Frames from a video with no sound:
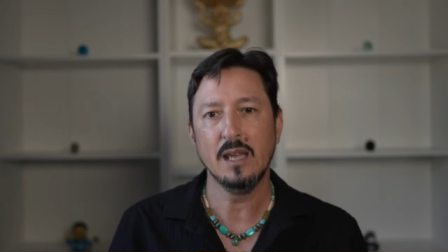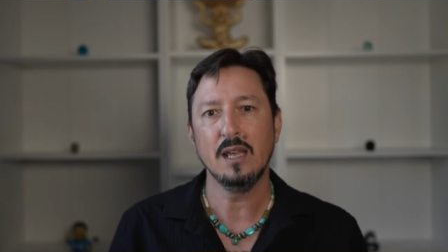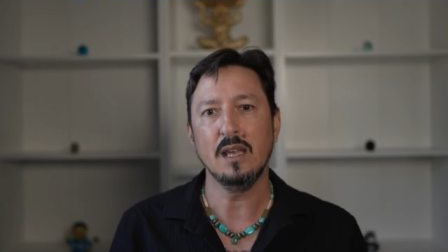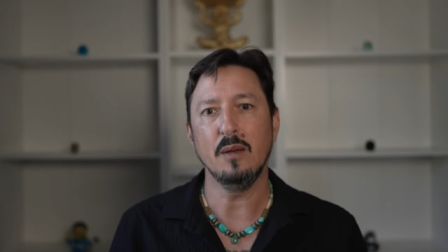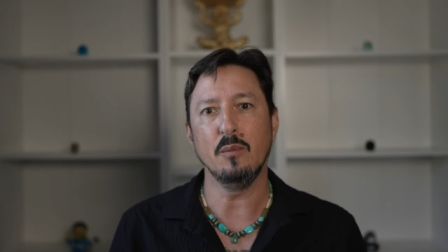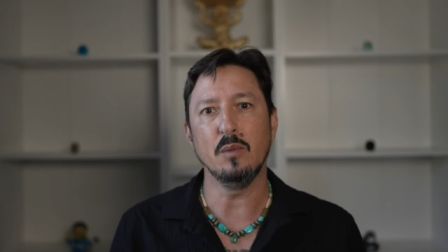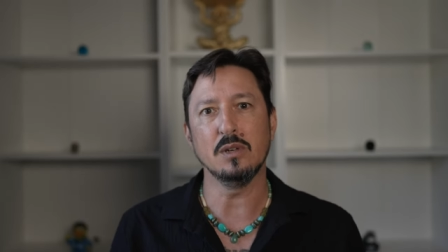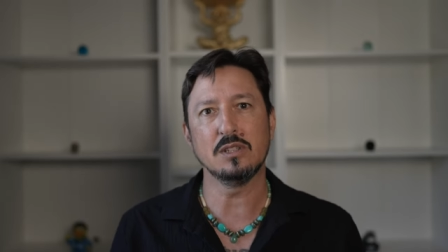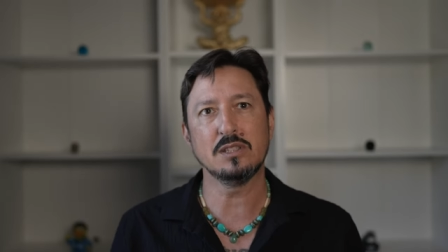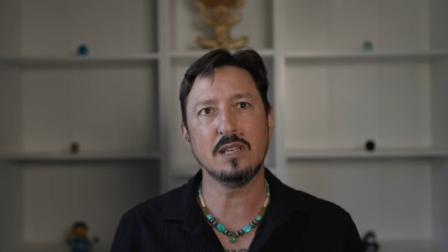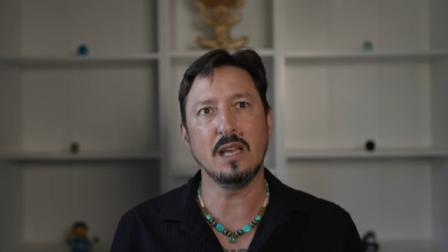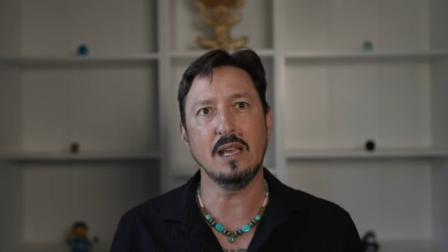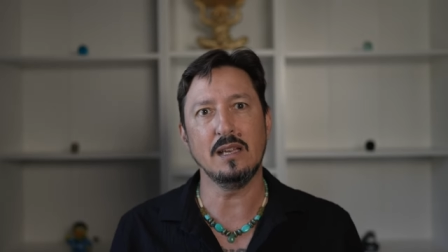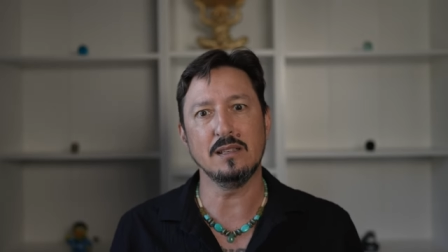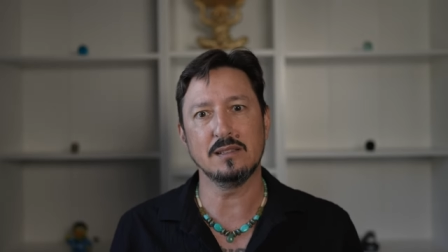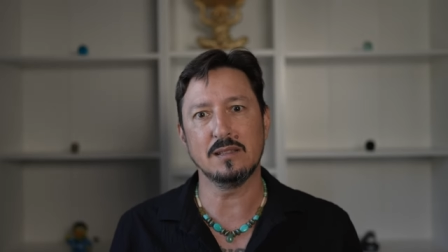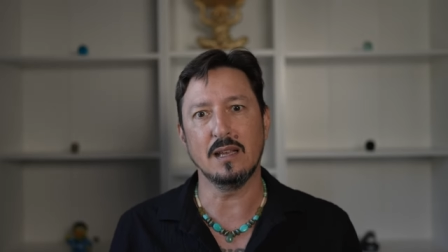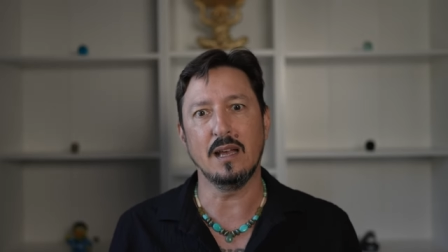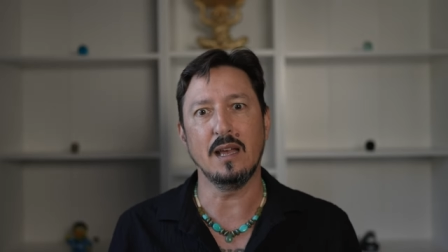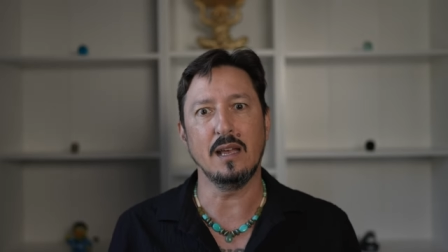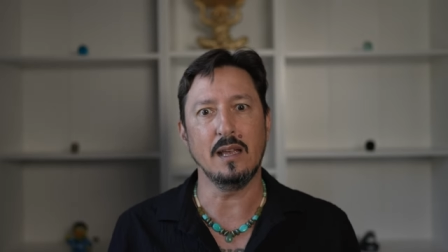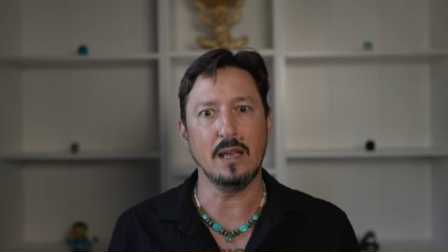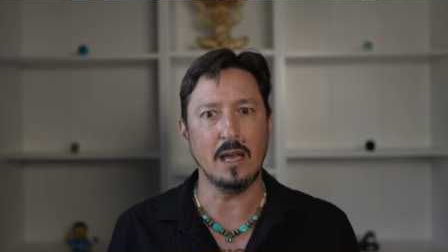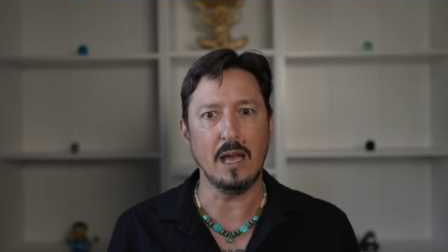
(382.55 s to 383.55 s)
in which case
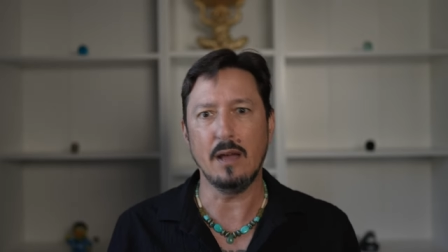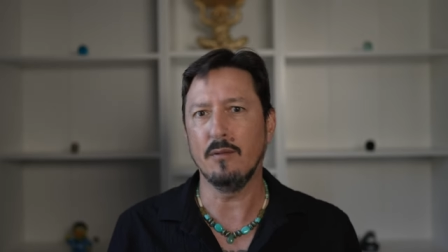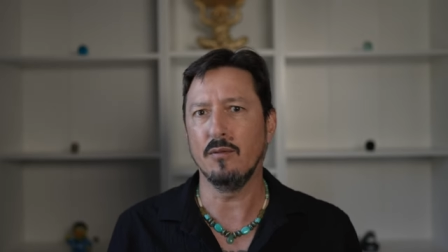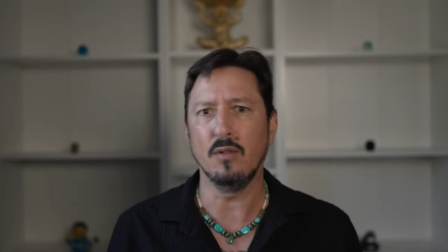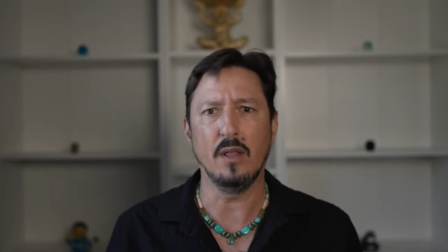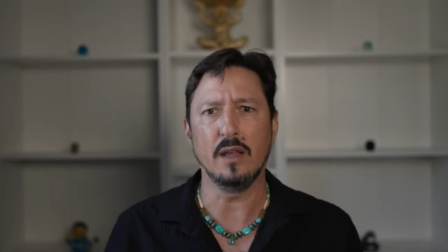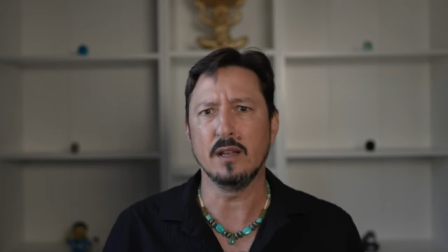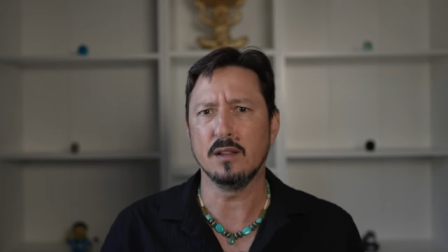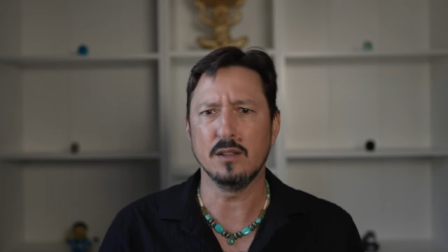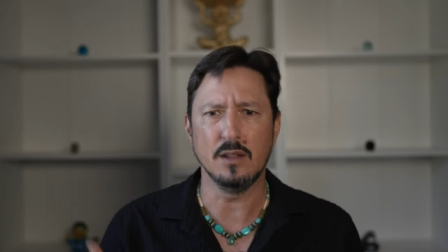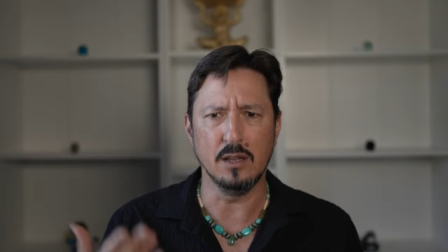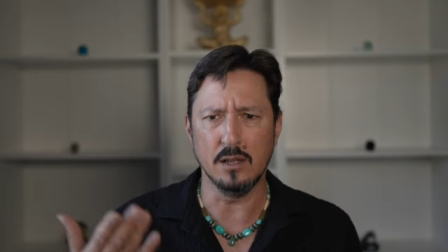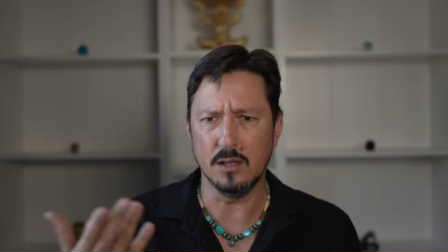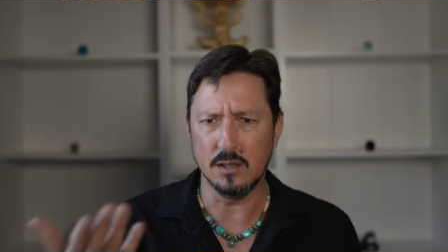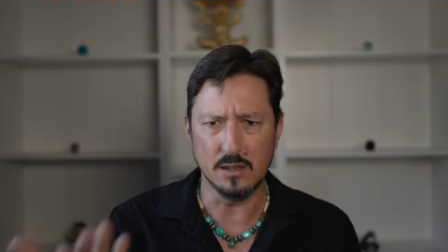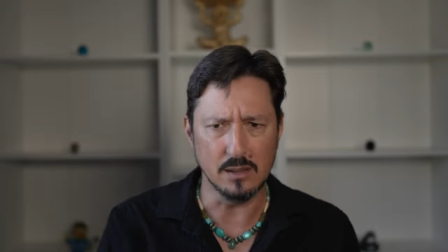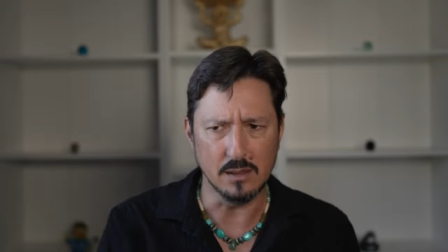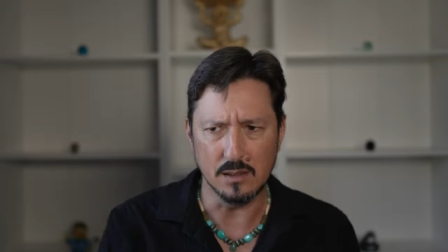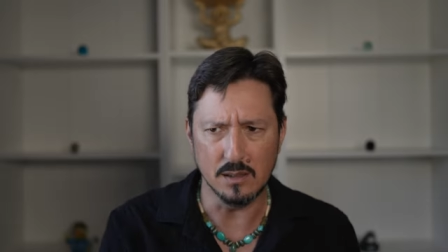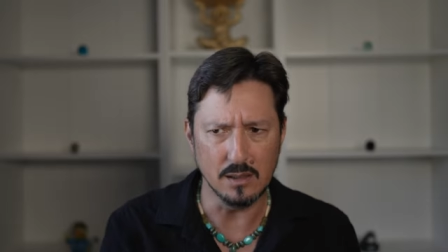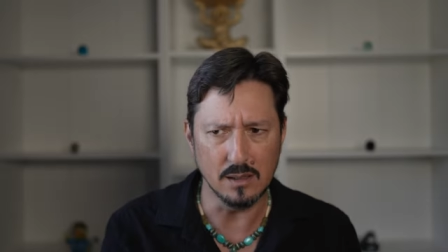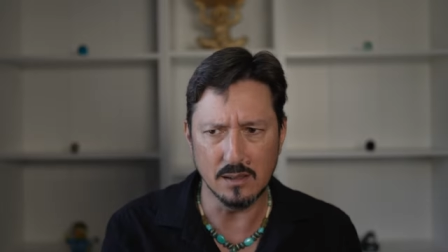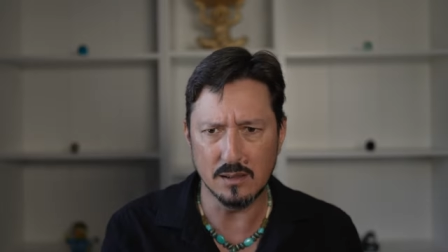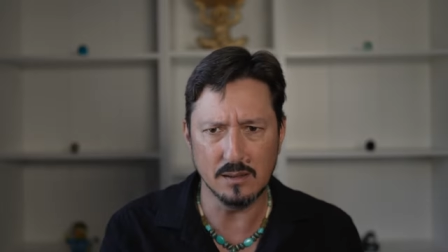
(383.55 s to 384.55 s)
I have like
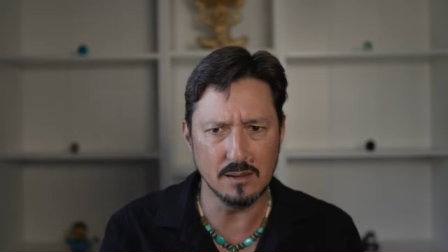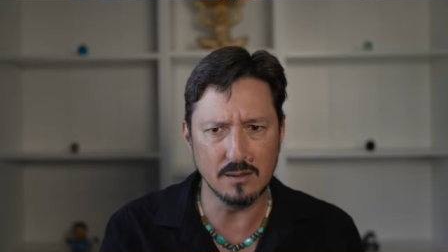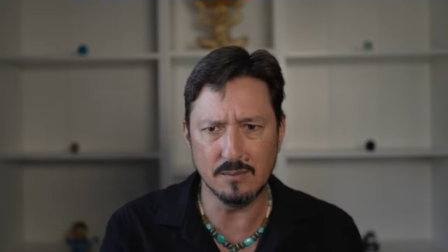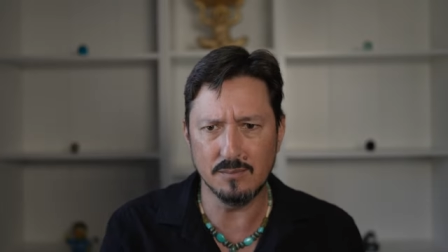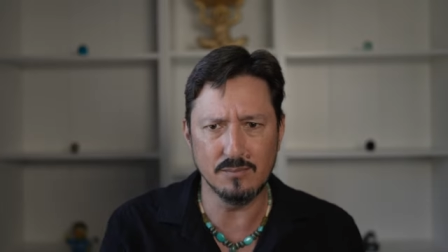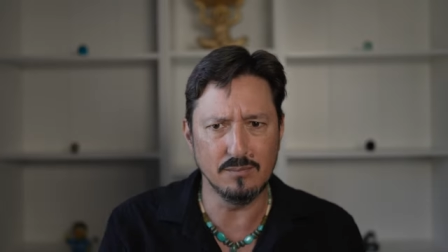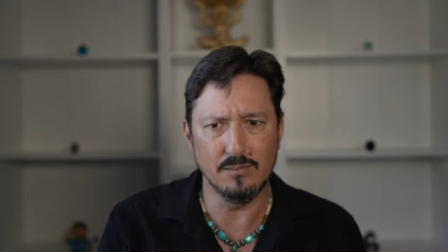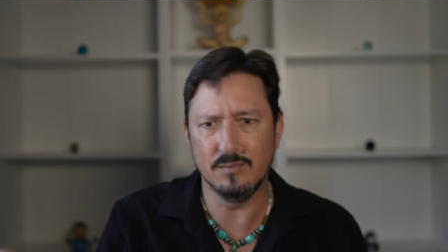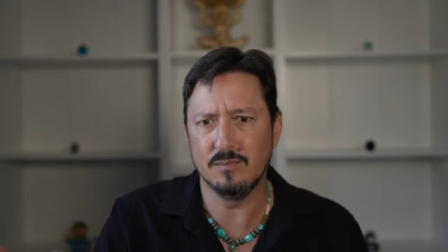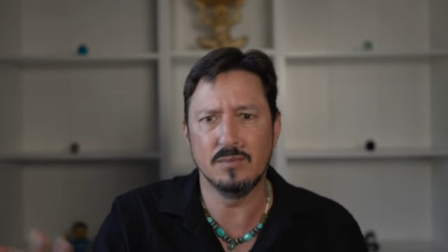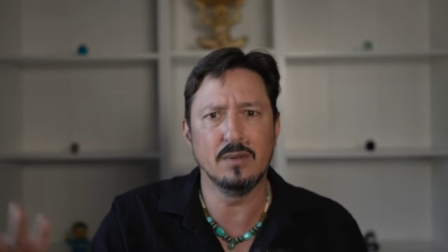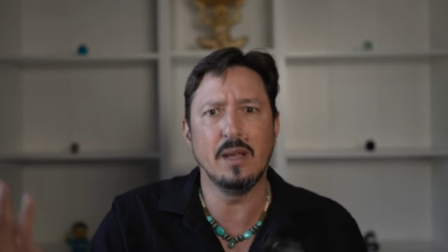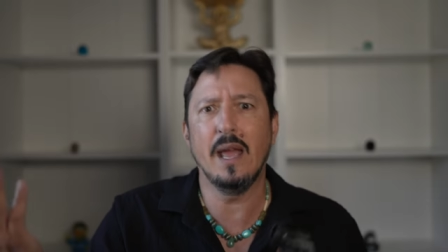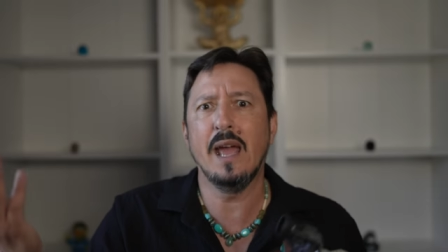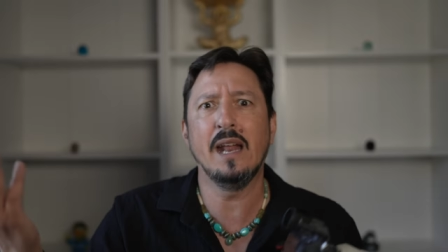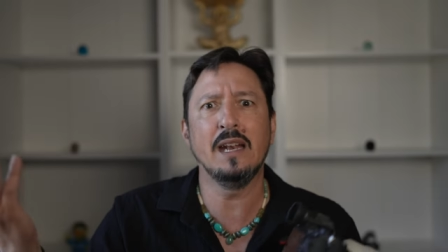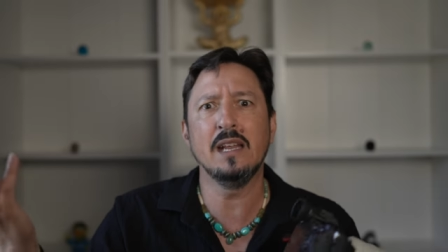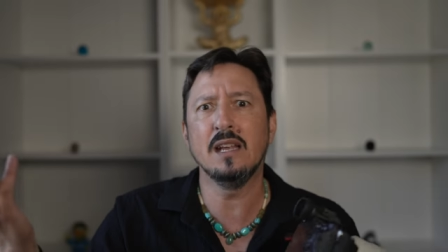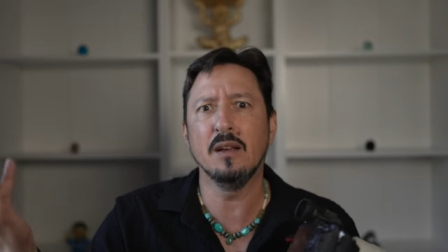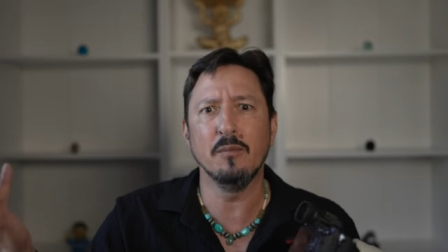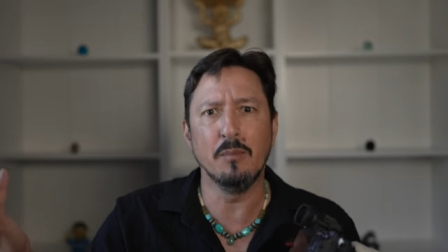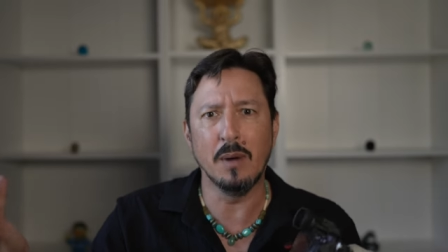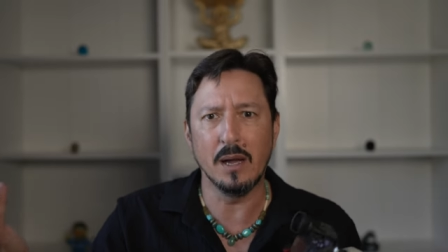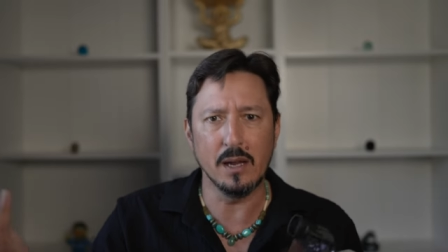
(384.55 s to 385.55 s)
the
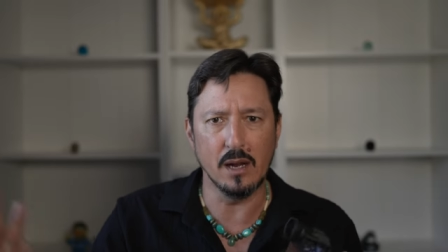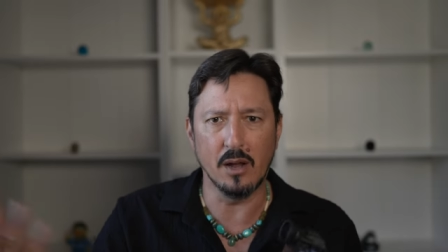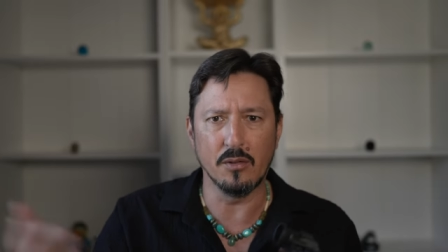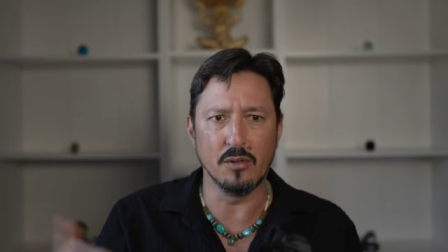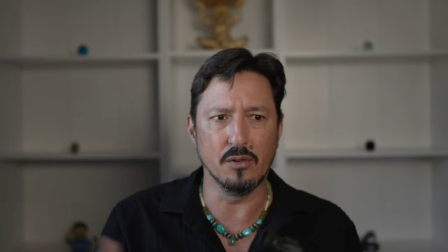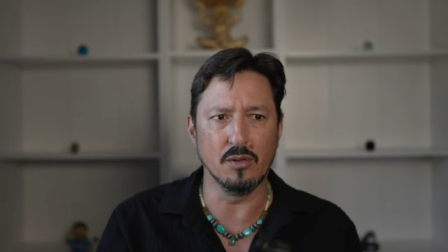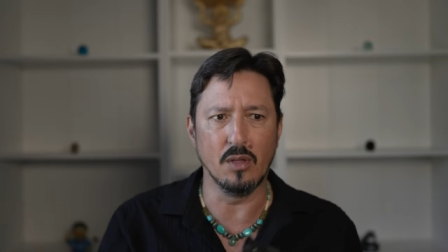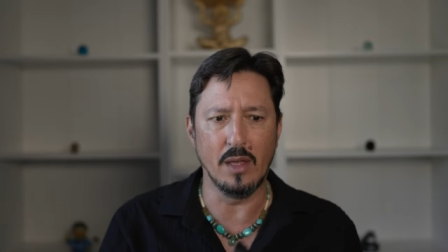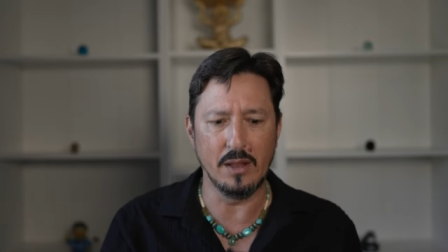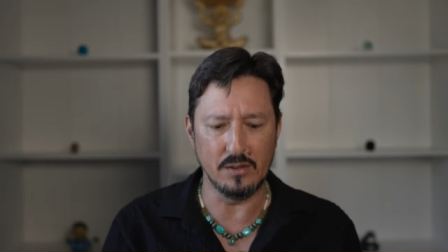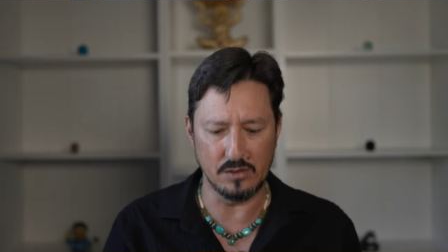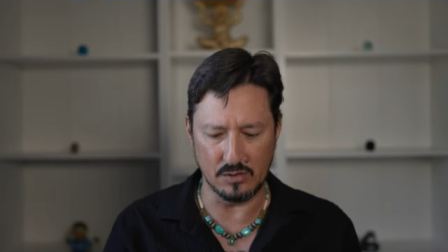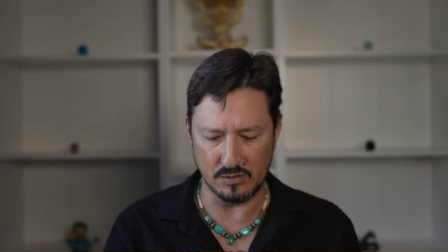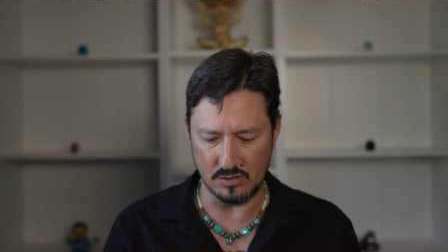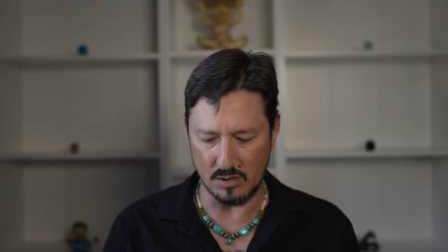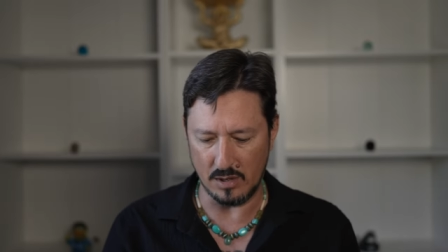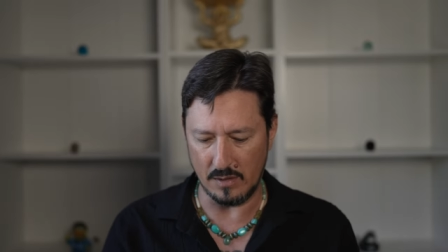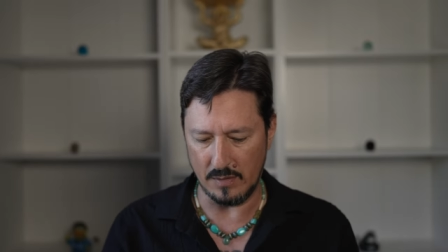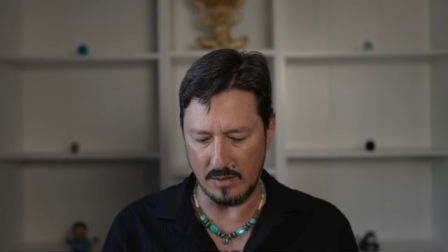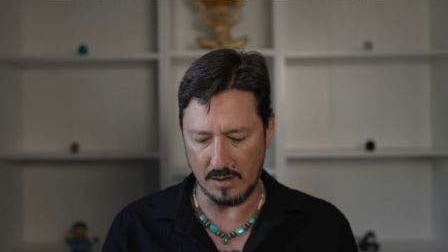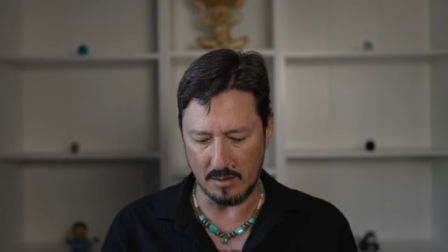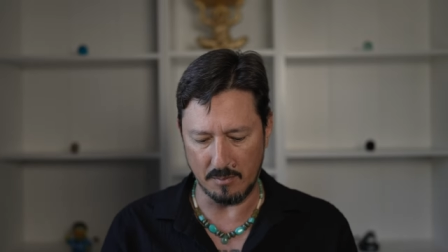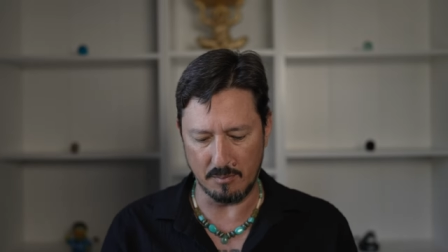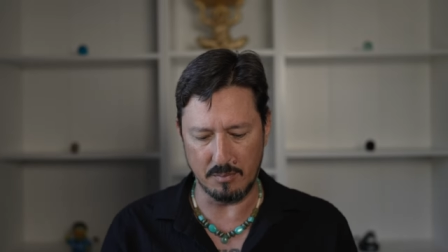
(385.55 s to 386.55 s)
any of my other lenses
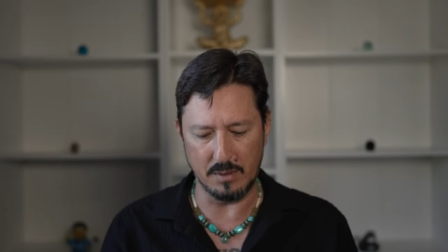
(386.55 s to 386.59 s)
on there.